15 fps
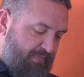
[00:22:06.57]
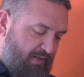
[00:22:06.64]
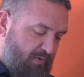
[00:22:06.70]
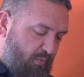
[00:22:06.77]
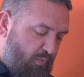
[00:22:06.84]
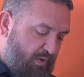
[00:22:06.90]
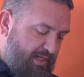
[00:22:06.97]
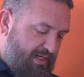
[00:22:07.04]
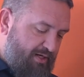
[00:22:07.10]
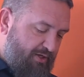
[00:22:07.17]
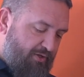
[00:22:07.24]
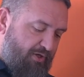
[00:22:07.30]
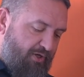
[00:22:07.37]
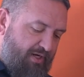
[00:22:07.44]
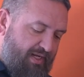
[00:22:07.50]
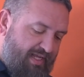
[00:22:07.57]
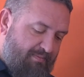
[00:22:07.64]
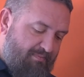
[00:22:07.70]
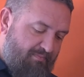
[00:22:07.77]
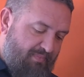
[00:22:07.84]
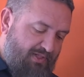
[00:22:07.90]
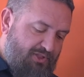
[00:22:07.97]
We are on a
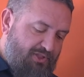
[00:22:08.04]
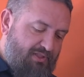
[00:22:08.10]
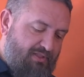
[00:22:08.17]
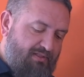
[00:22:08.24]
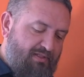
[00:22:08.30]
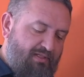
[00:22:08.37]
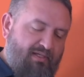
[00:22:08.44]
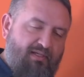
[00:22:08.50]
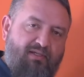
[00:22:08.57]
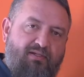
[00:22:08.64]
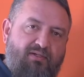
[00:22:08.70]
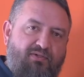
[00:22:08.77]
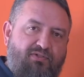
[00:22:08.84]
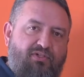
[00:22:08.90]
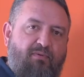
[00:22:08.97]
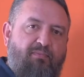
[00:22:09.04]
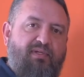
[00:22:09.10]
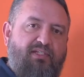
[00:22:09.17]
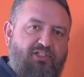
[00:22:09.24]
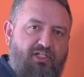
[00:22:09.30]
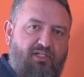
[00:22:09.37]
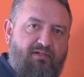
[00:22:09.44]
mission to be
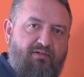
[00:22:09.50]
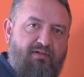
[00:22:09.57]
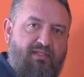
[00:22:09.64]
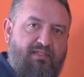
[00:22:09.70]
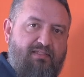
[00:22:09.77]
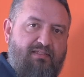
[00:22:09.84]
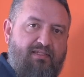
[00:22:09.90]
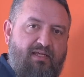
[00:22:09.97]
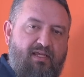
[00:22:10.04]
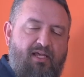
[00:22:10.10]
generous,